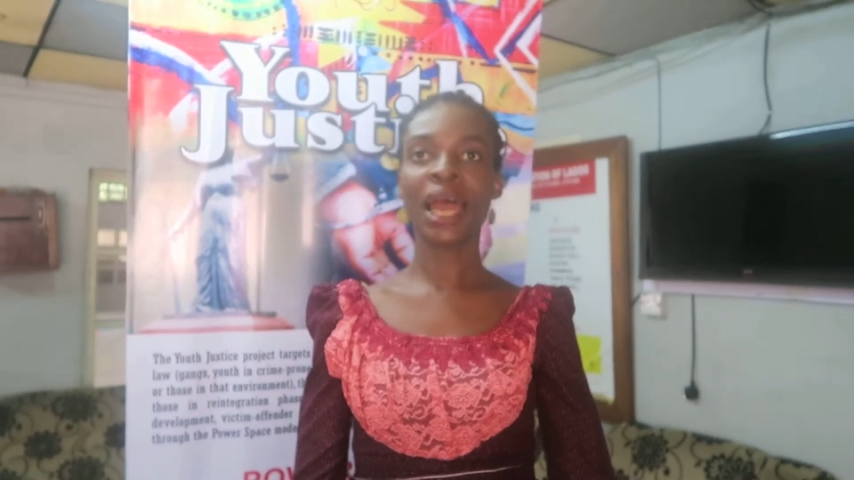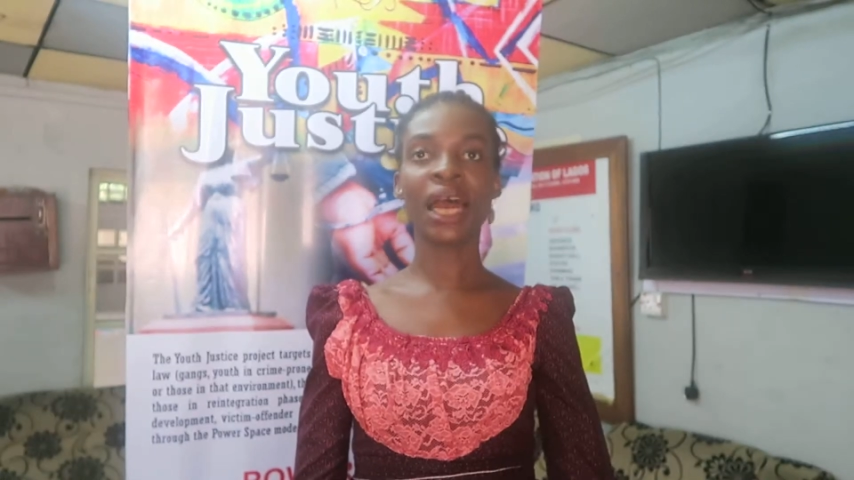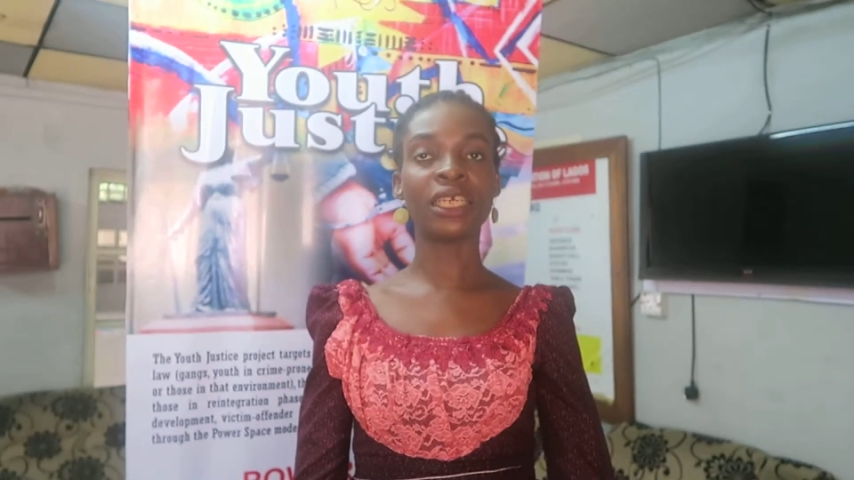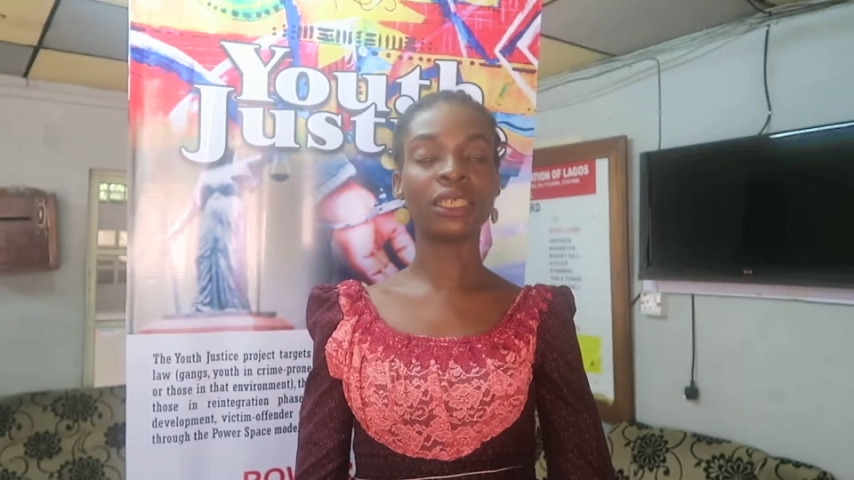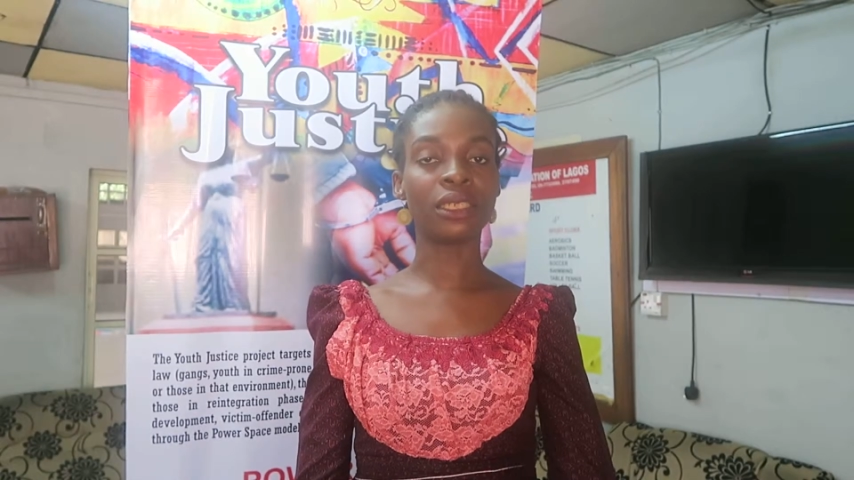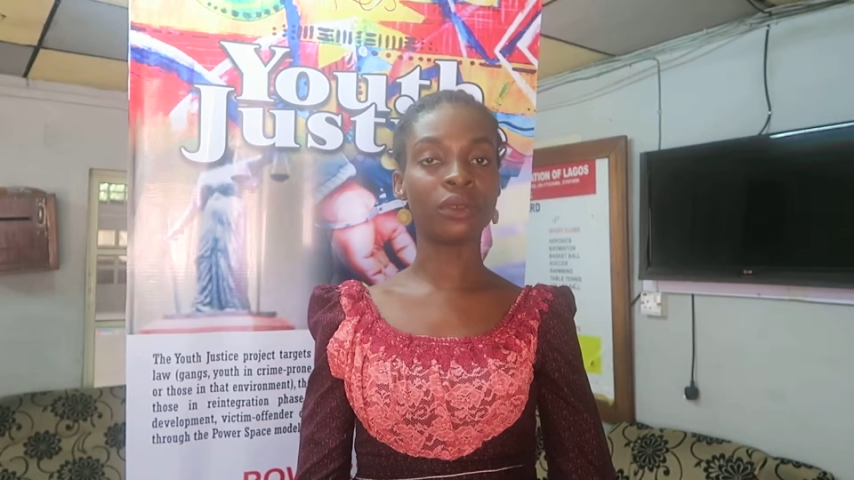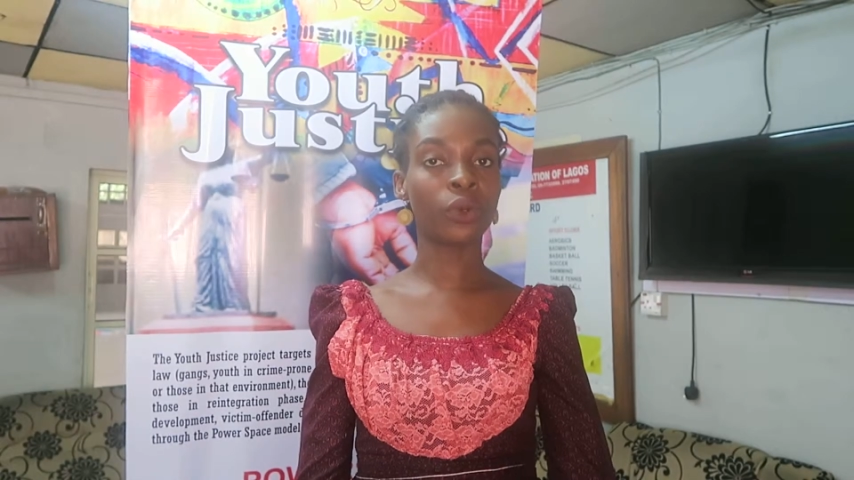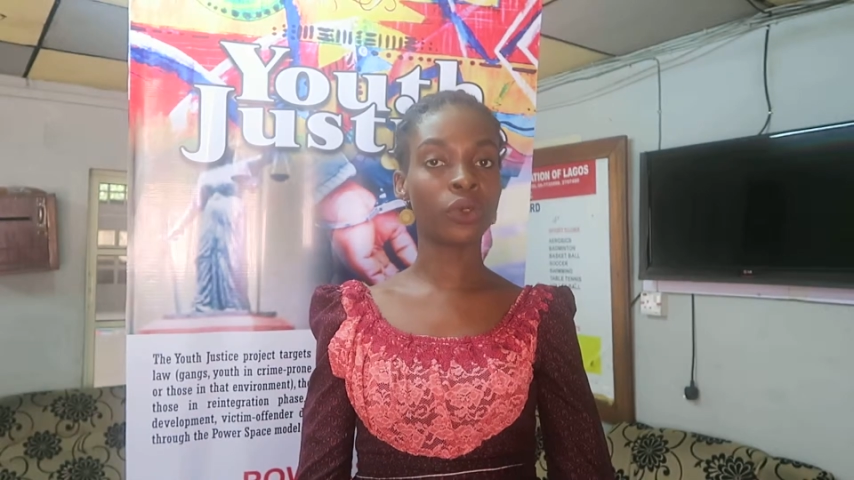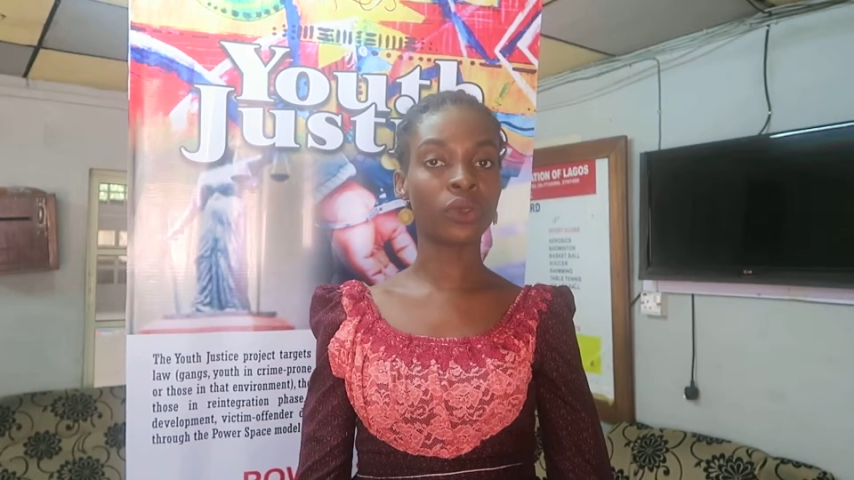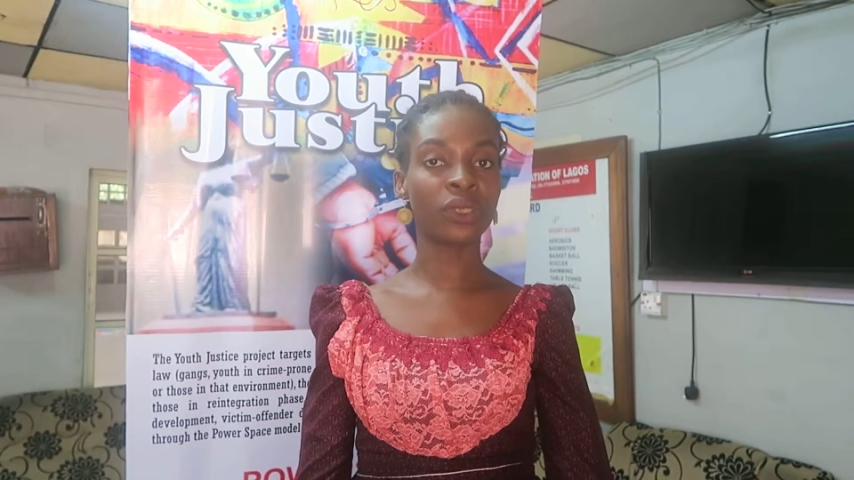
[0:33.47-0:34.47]
I
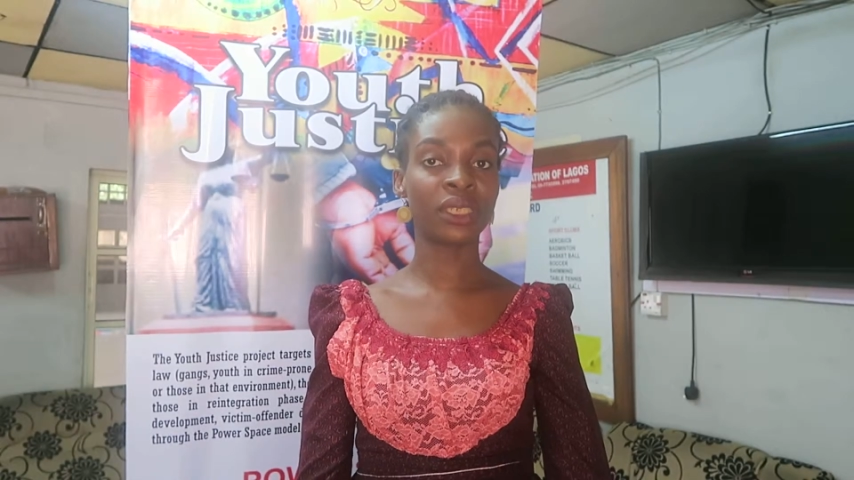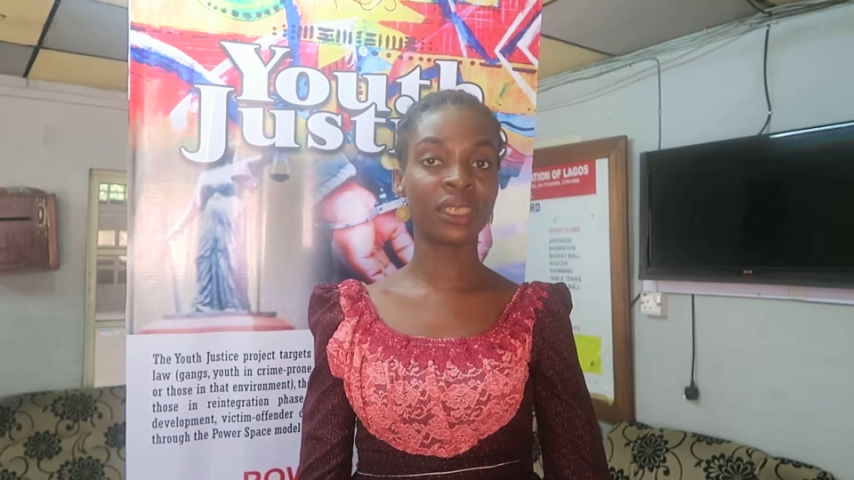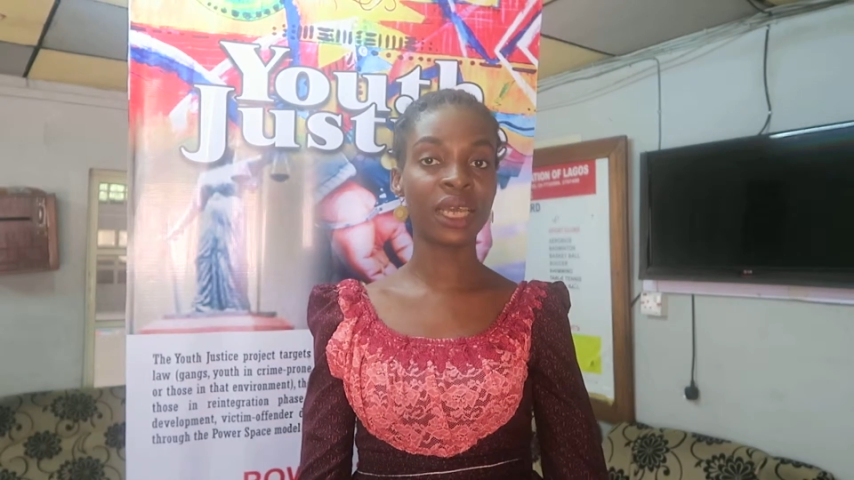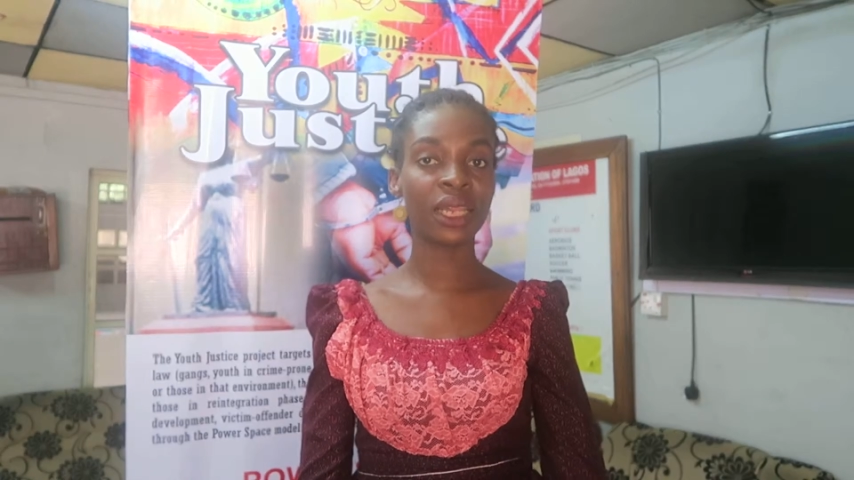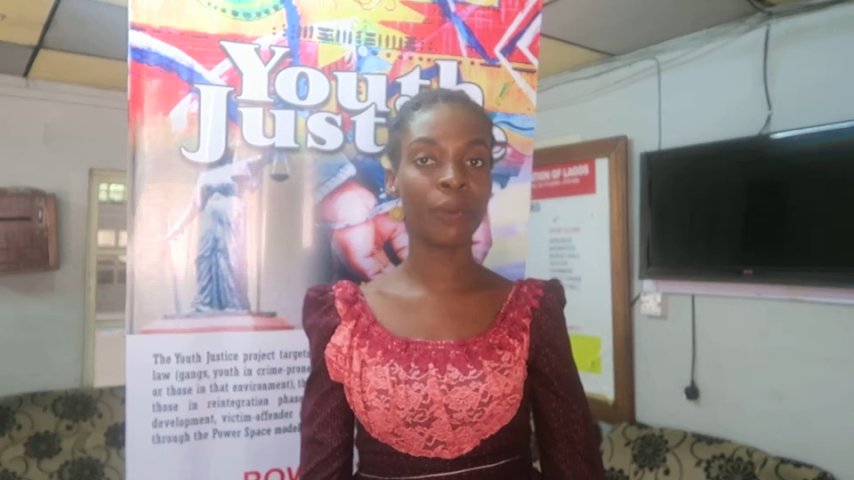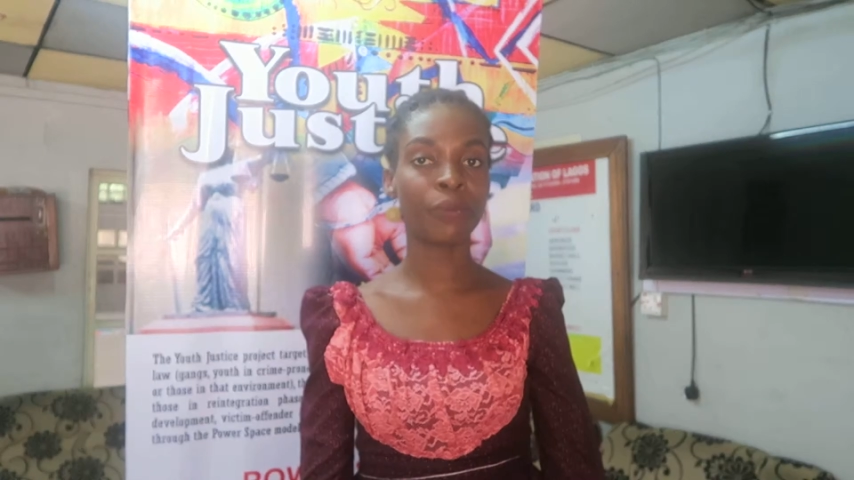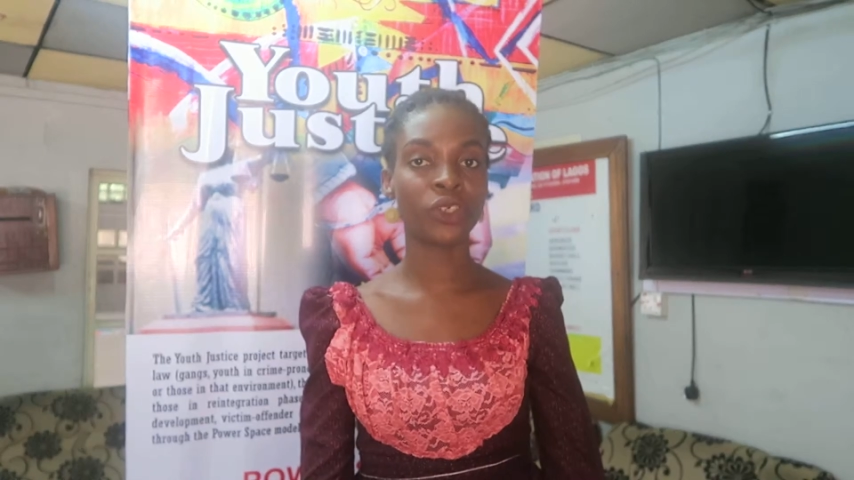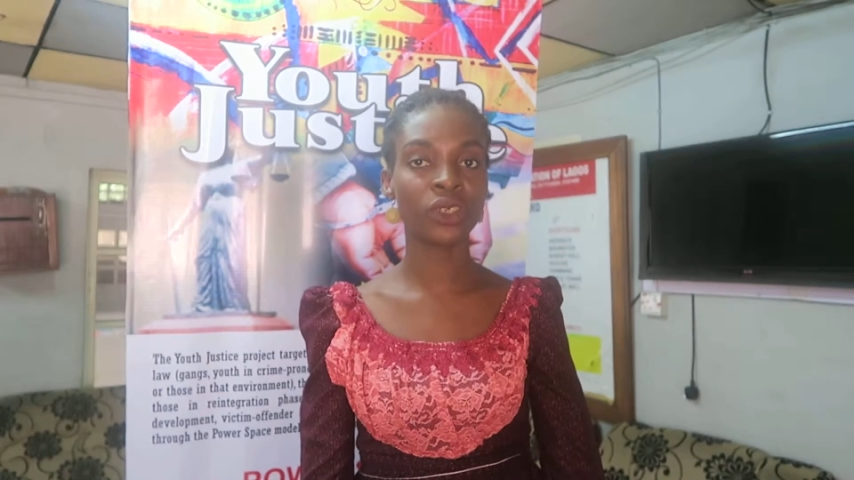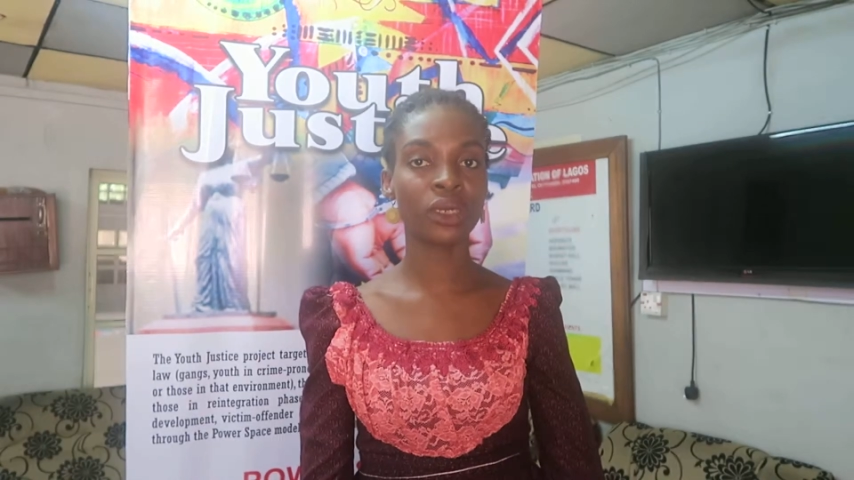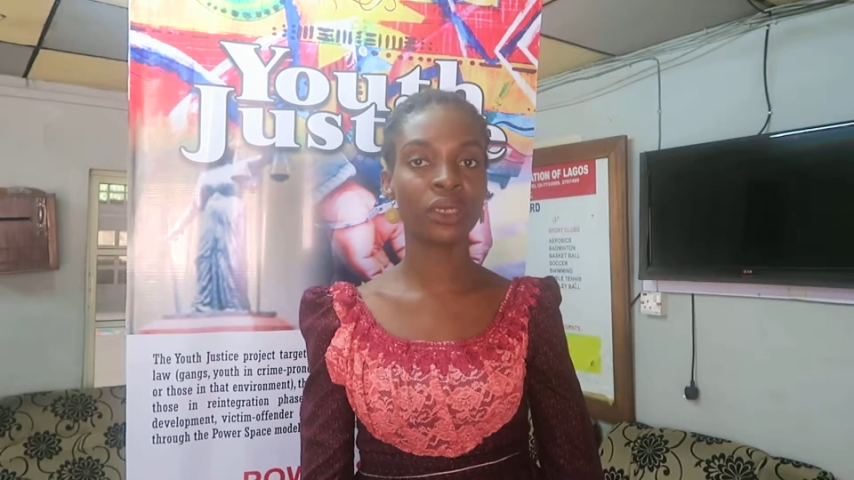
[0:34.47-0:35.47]
want to sincerely
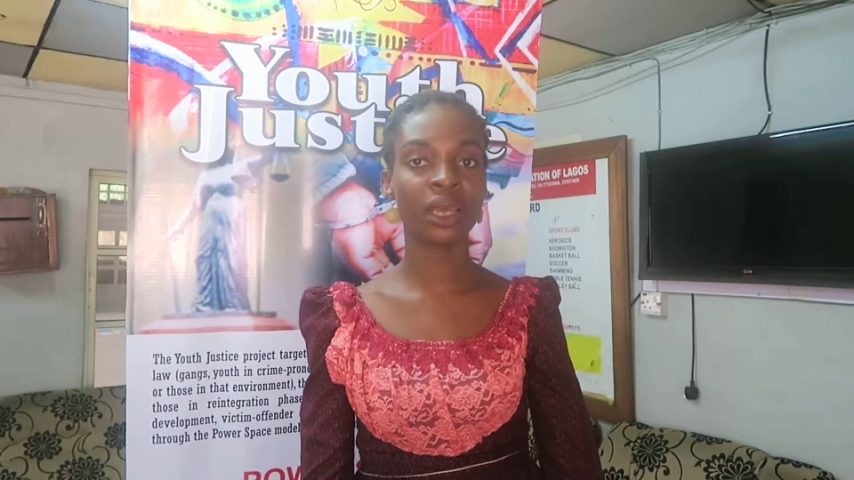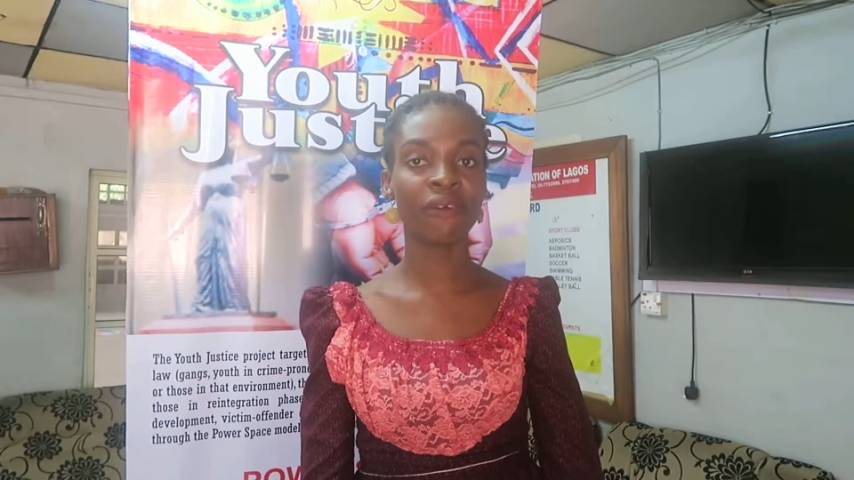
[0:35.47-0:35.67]
appreciate